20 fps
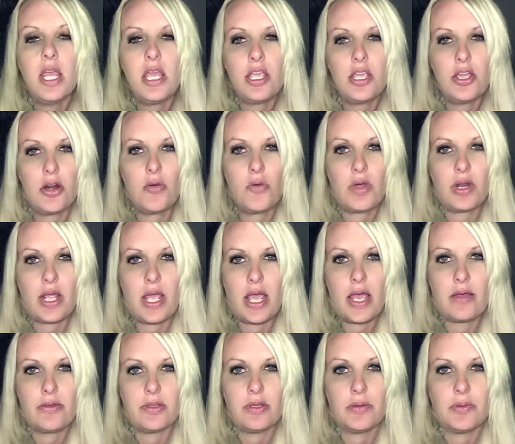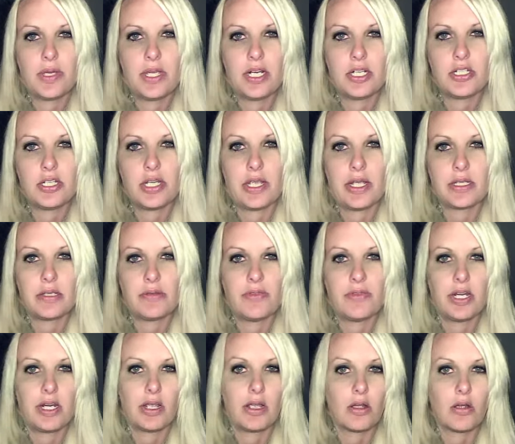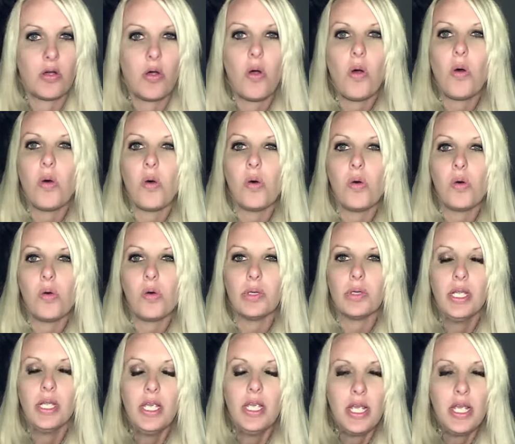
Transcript: you don't want to have them get a chance of getting a cold,